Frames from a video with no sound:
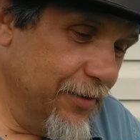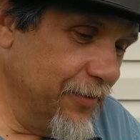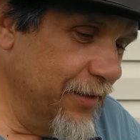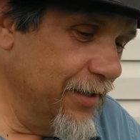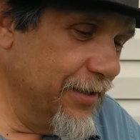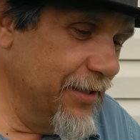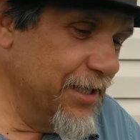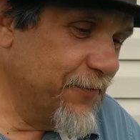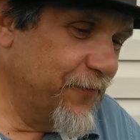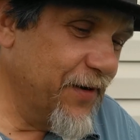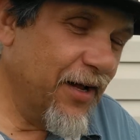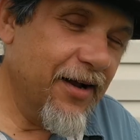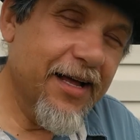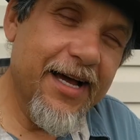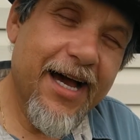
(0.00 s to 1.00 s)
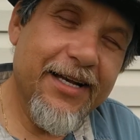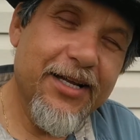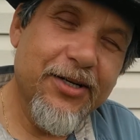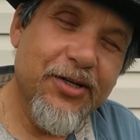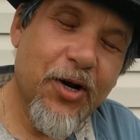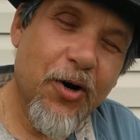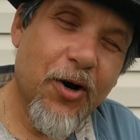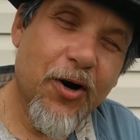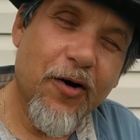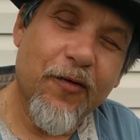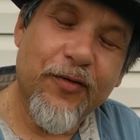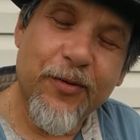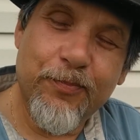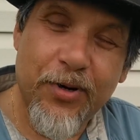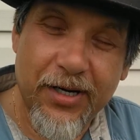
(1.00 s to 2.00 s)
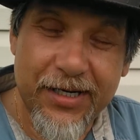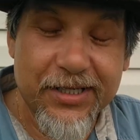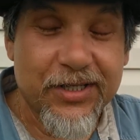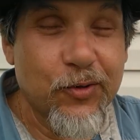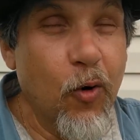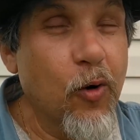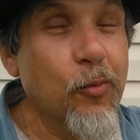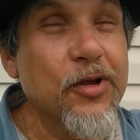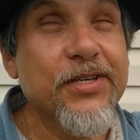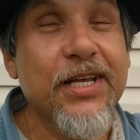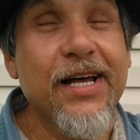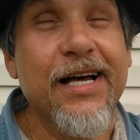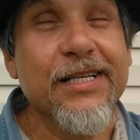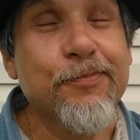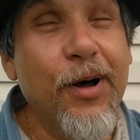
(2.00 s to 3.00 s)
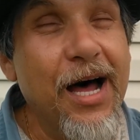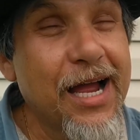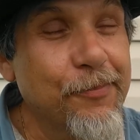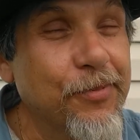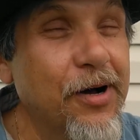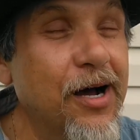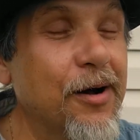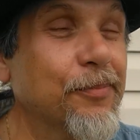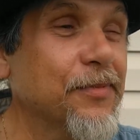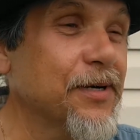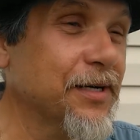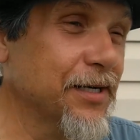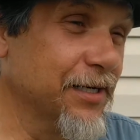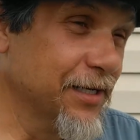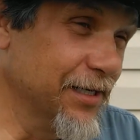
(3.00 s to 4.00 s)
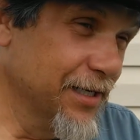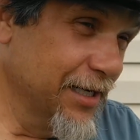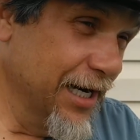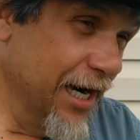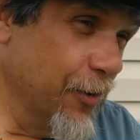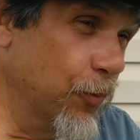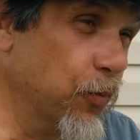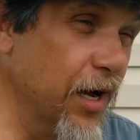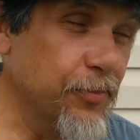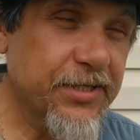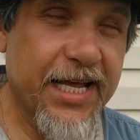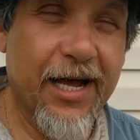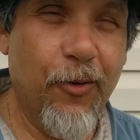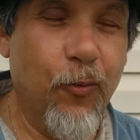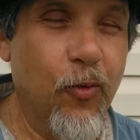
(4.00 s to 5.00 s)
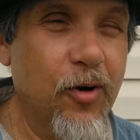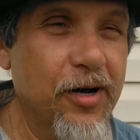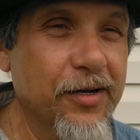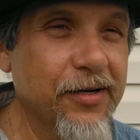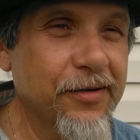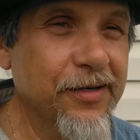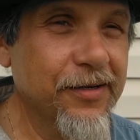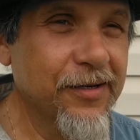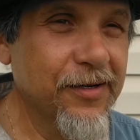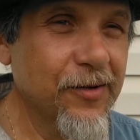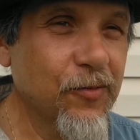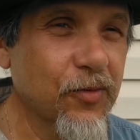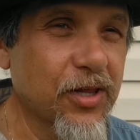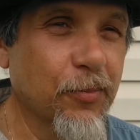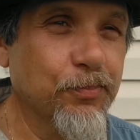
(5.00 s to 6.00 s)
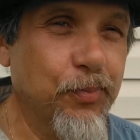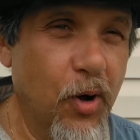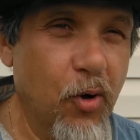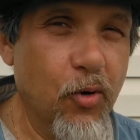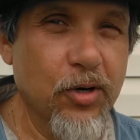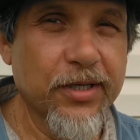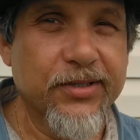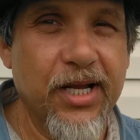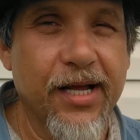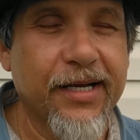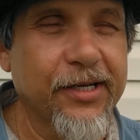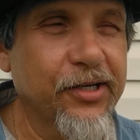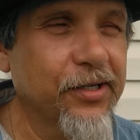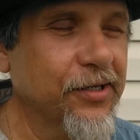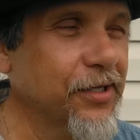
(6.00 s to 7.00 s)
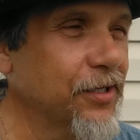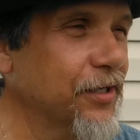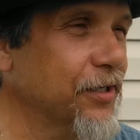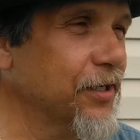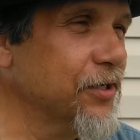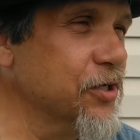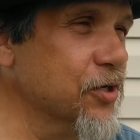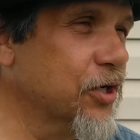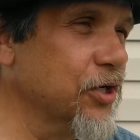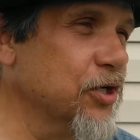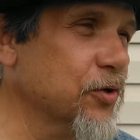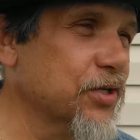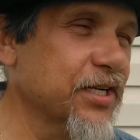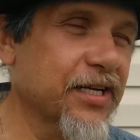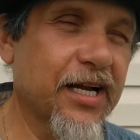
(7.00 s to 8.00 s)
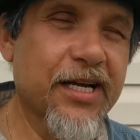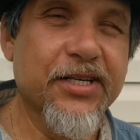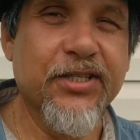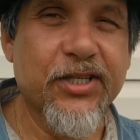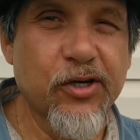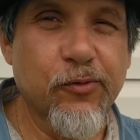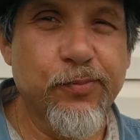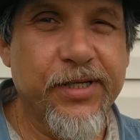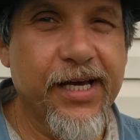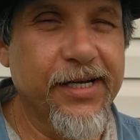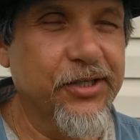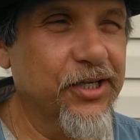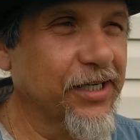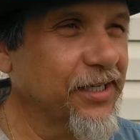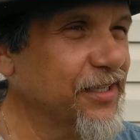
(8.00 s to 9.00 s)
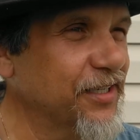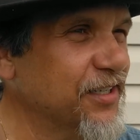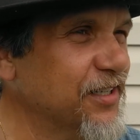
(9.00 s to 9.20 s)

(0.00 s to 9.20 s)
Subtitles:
And this fellow had the nerve to put his normal size pipe up and whips out one with a bowl. Looks like you can use it in a soup kitchen.